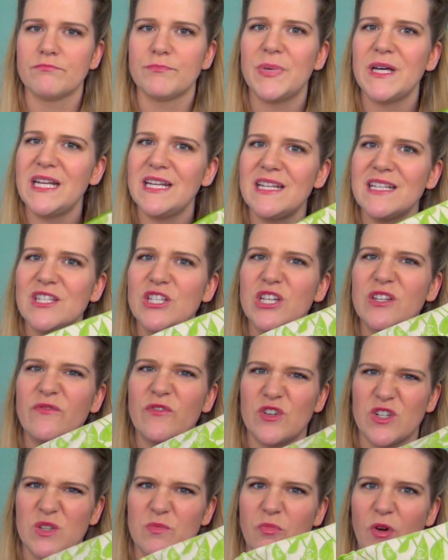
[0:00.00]
but it is good
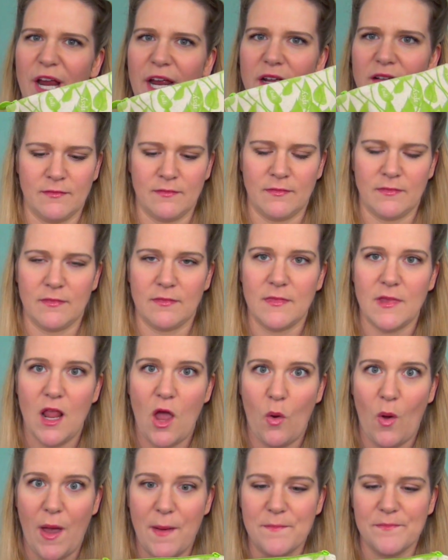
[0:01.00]
for spring.
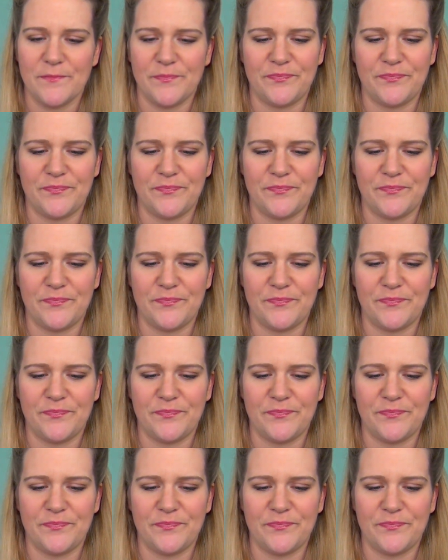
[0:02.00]
Okay.